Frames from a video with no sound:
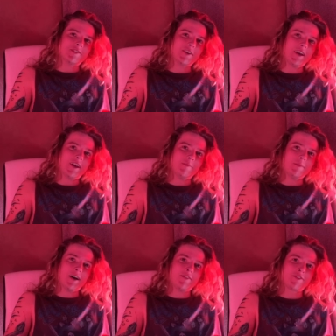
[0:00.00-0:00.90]
great,
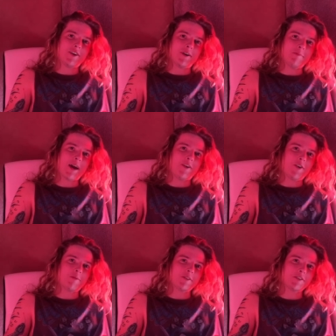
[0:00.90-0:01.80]
but I've got a better
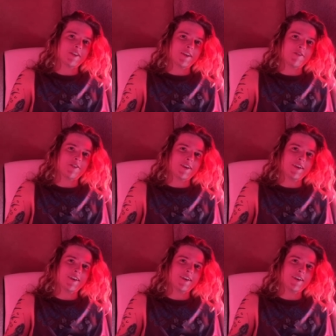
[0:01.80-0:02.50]
opportunity for you.